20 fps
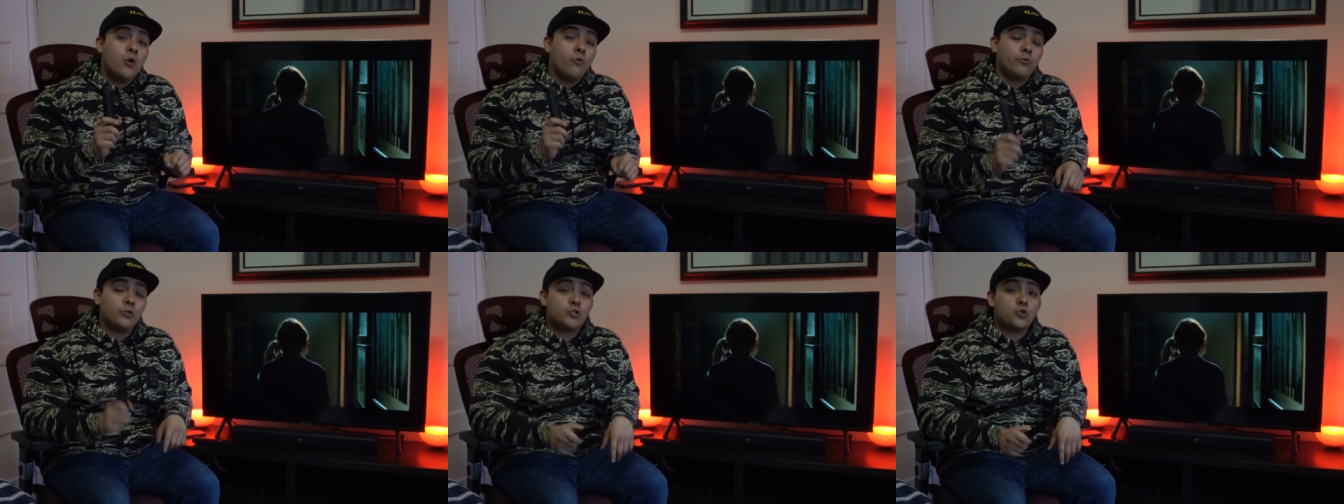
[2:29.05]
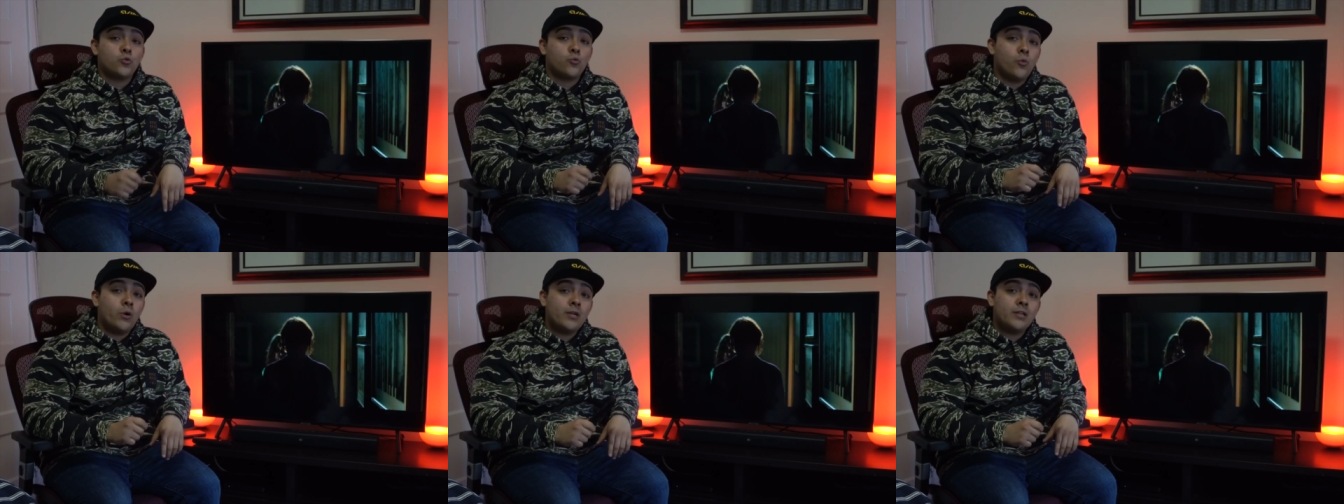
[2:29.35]
what
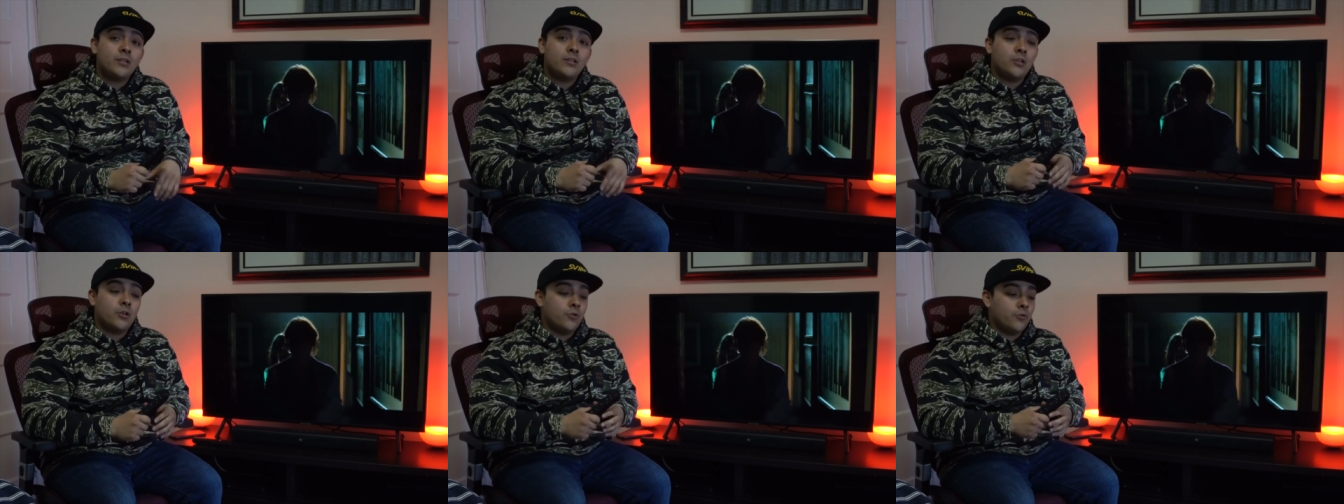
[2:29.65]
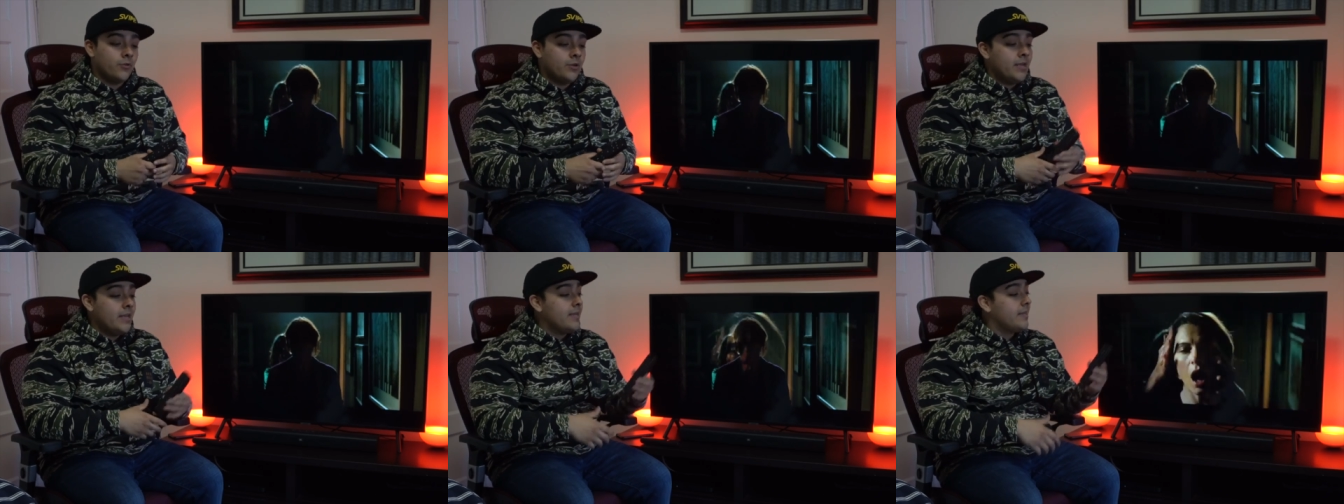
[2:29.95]
you want to
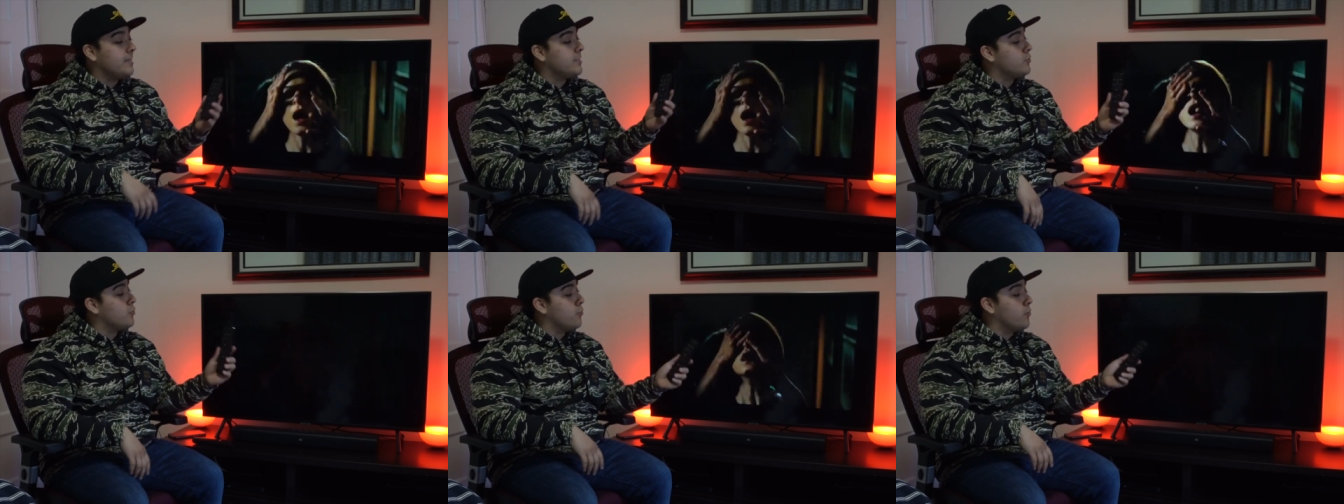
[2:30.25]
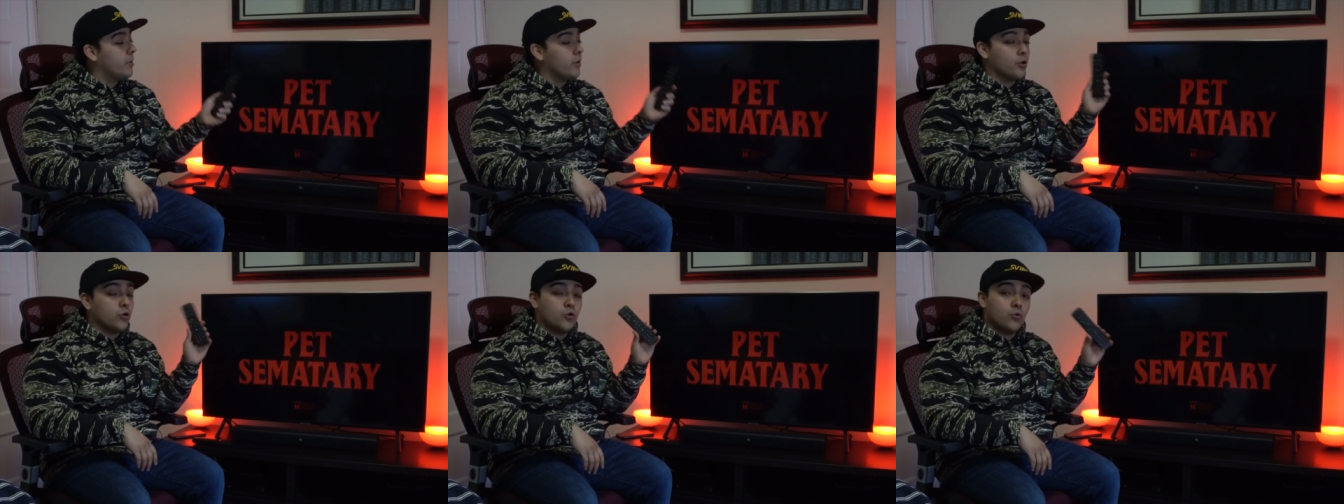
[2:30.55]
do is you
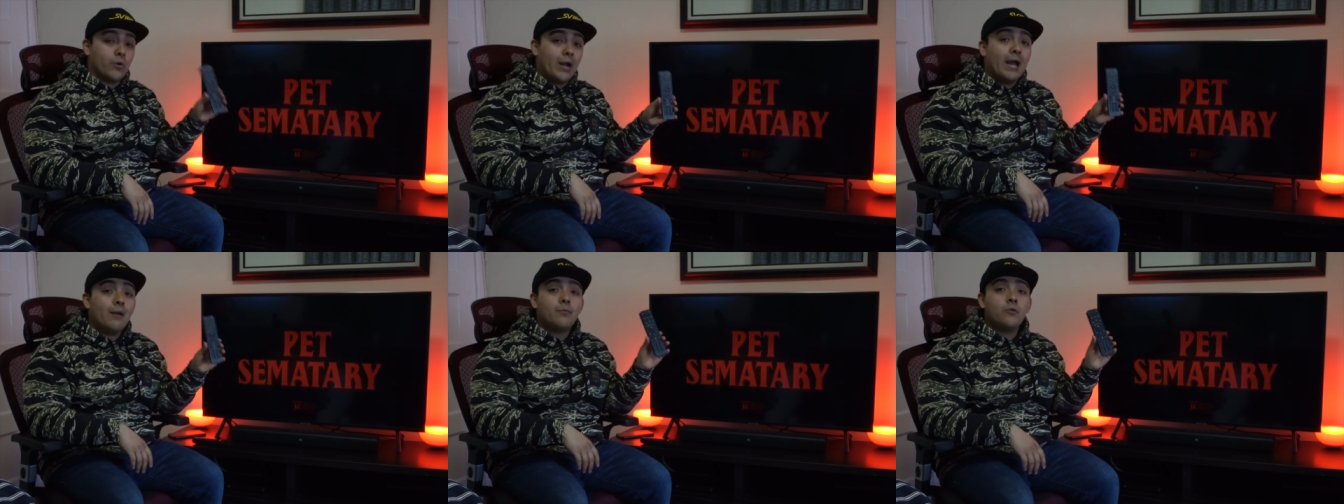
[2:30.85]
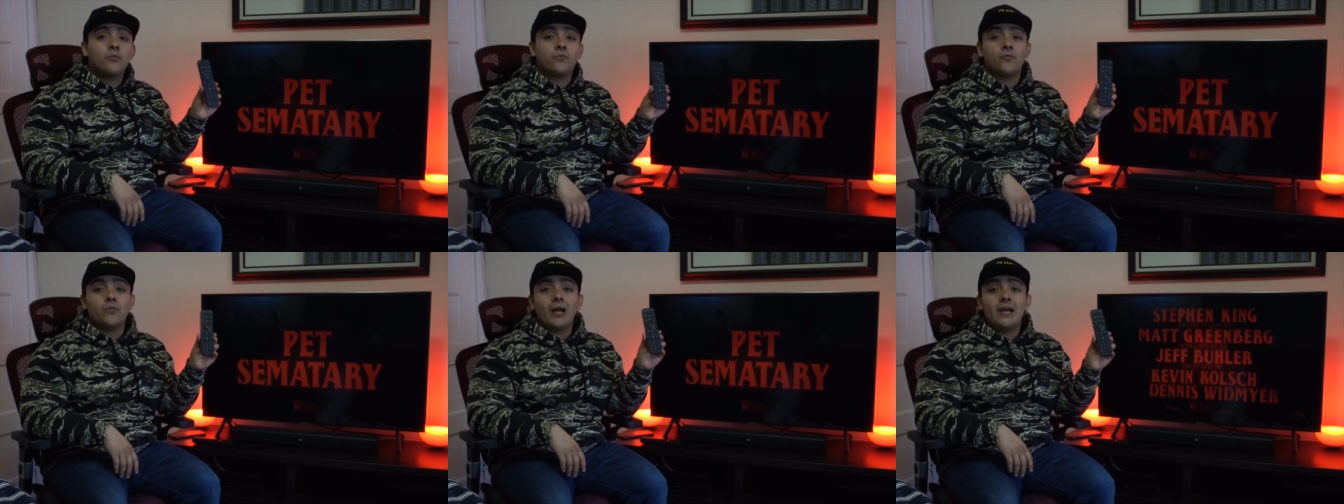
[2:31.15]
want to grab
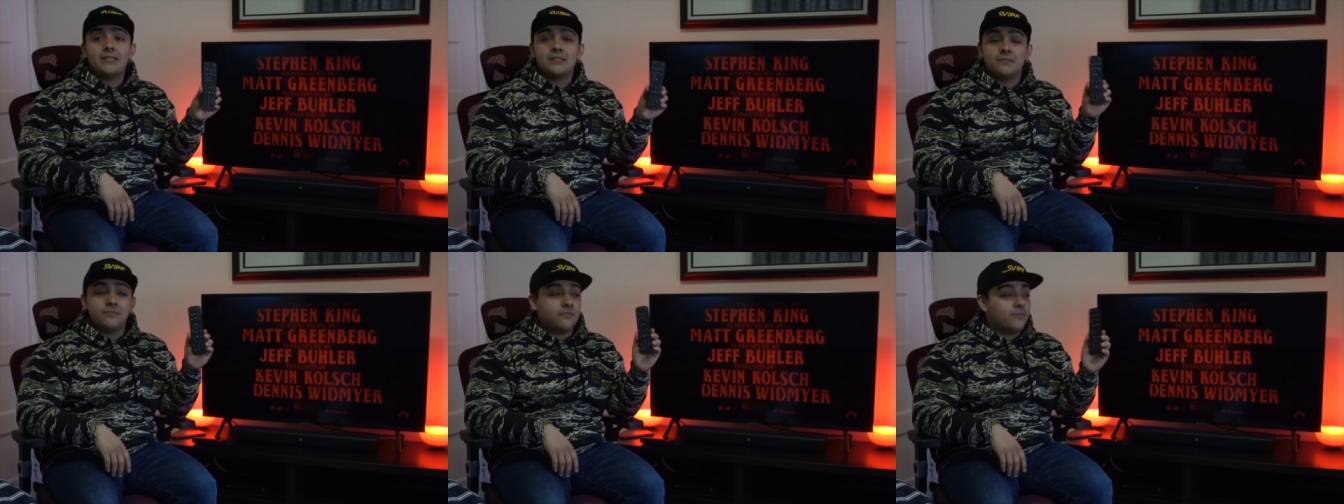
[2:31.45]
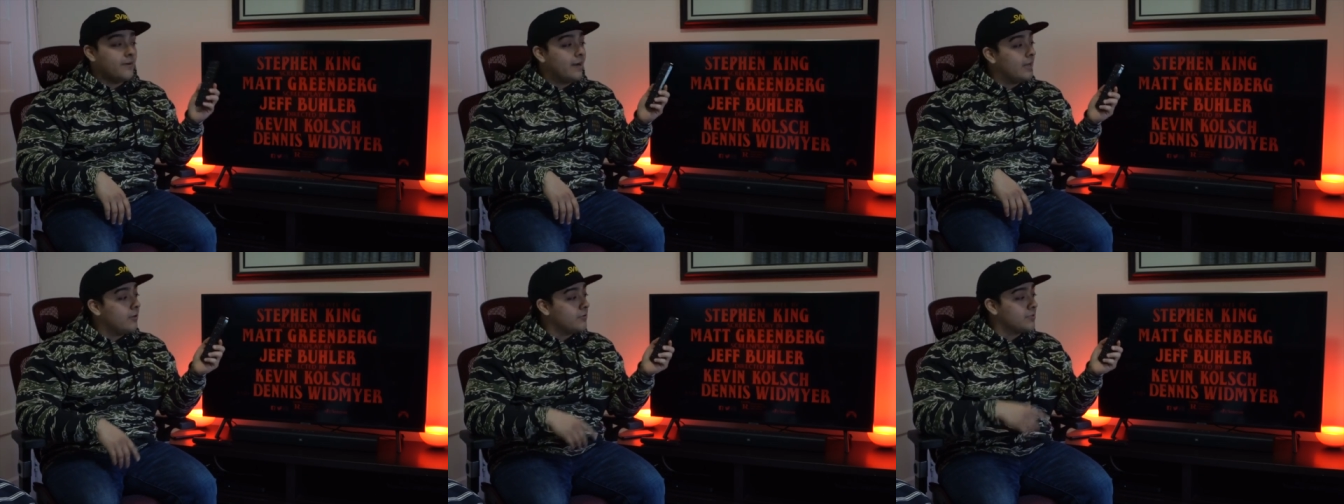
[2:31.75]
your Verizon
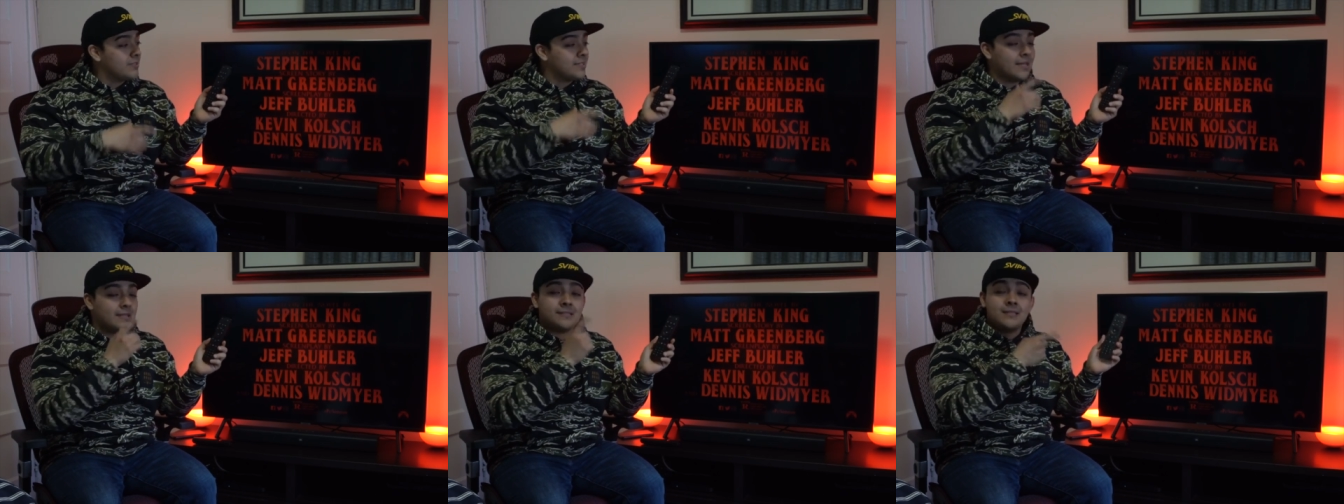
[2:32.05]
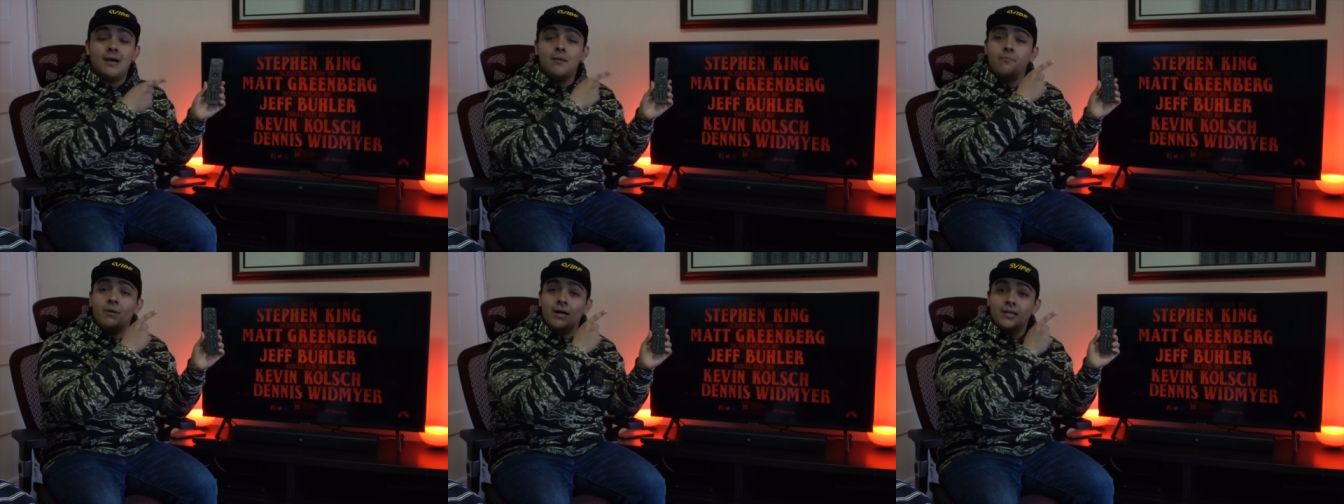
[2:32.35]
Fios
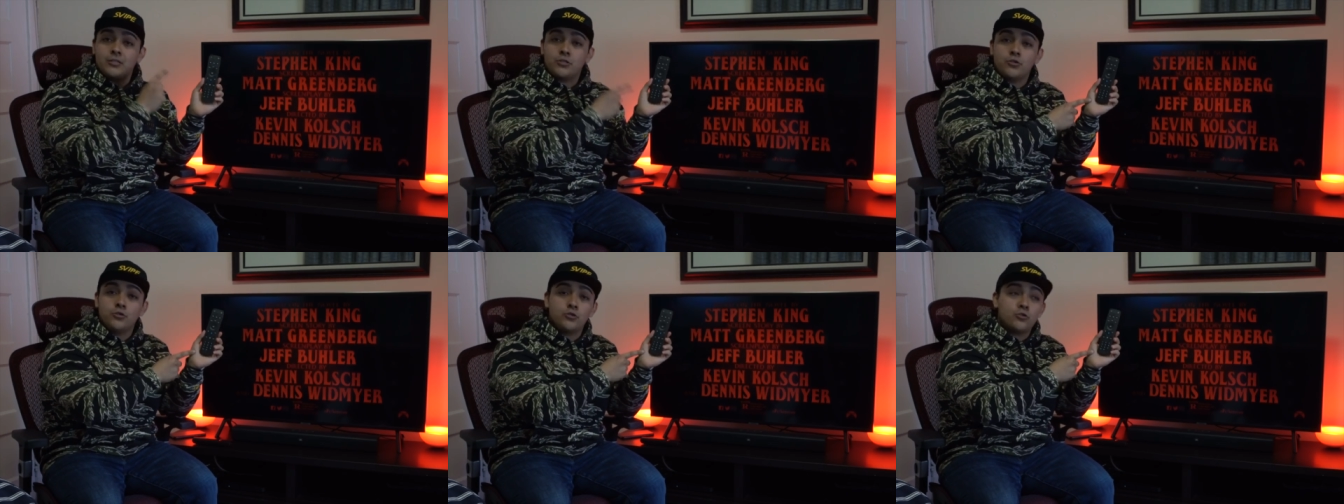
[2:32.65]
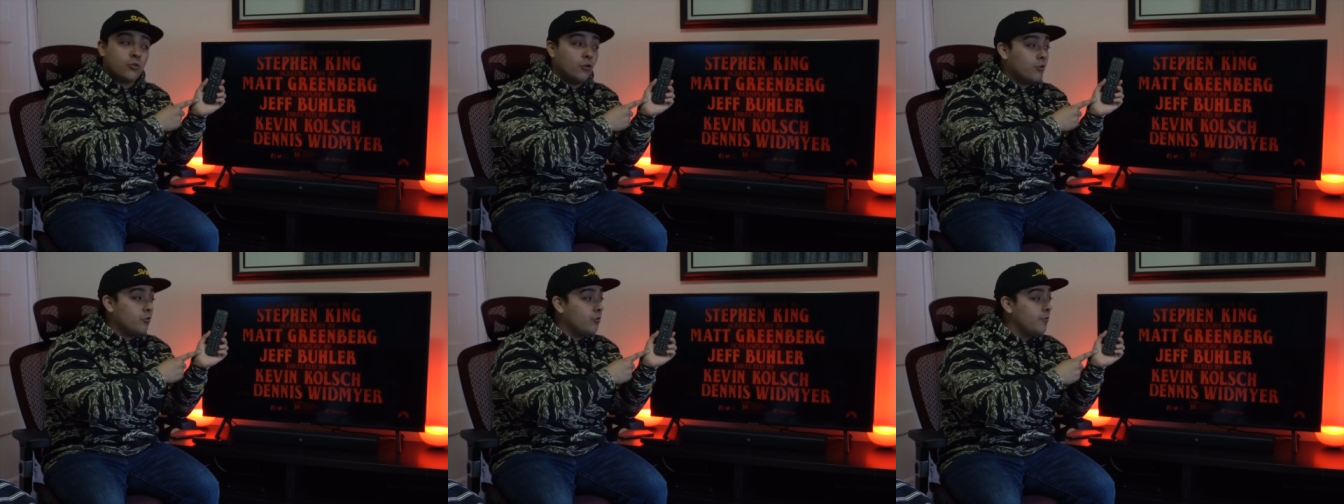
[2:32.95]
set-top box
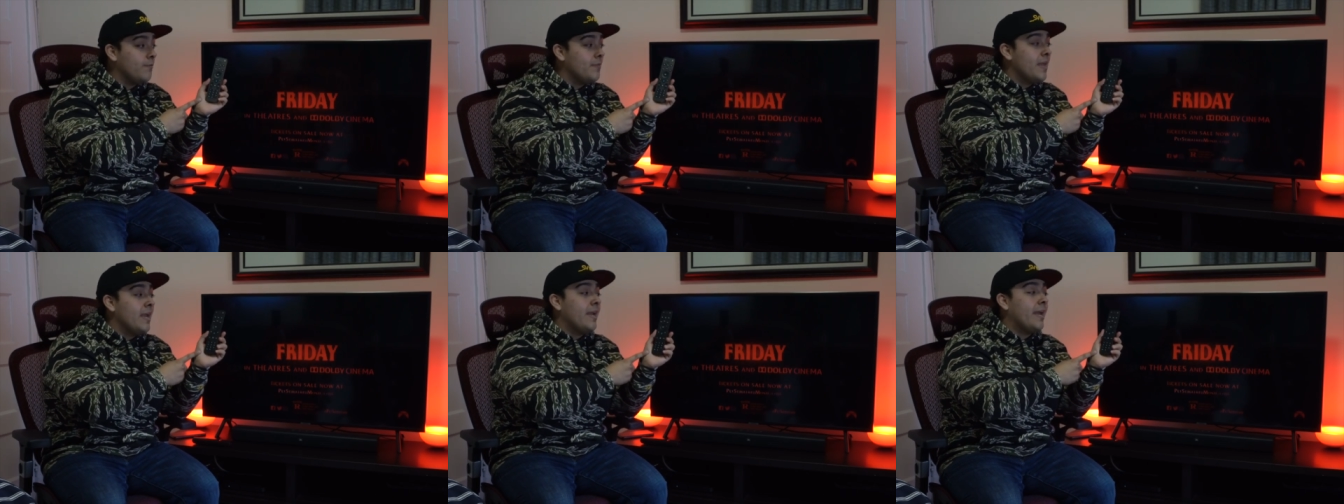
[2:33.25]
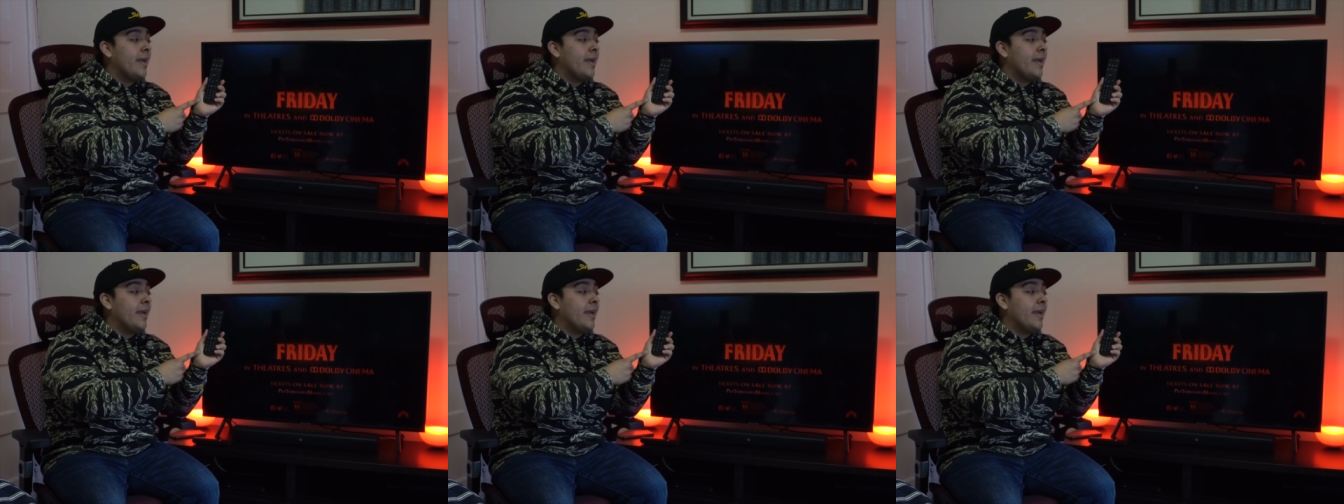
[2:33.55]
control